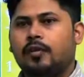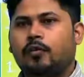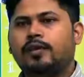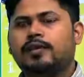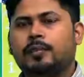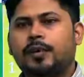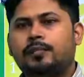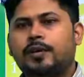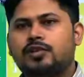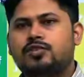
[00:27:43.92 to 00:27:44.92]
For example,
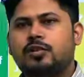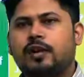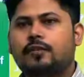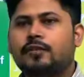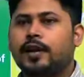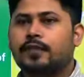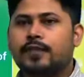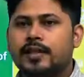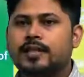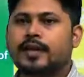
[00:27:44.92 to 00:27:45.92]
Ministry of
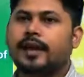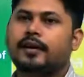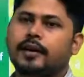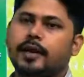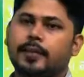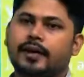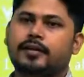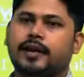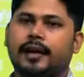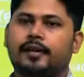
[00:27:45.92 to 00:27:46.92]
Defense can limit
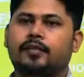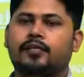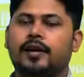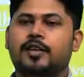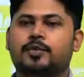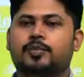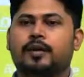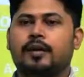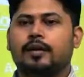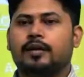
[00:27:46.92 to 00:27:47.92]
the kind of
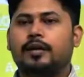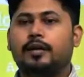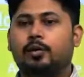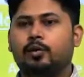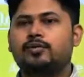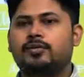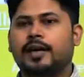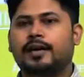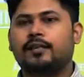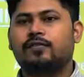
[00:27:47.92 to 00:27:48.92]
air drones
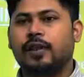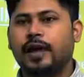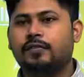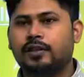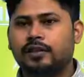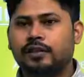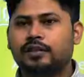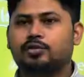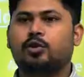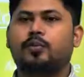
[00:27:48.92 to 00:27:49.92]
that can fly within
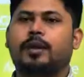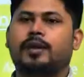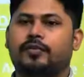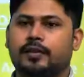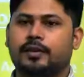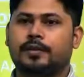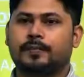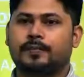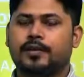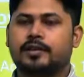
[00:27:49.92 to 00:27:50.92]
its own periphery.
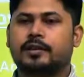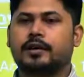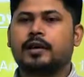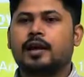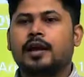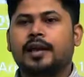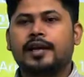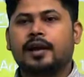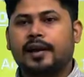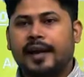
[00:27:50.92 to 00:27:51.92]
Okay?
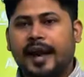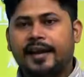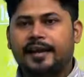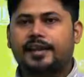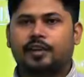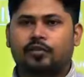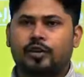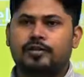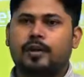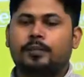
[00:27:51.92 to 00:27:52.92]
In a cant area, for
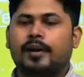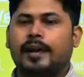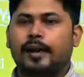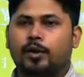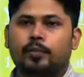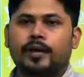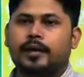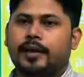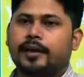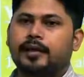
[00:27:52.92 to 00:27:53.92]
example,
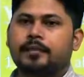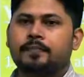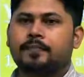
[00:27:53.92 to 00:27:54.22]
cantonment area,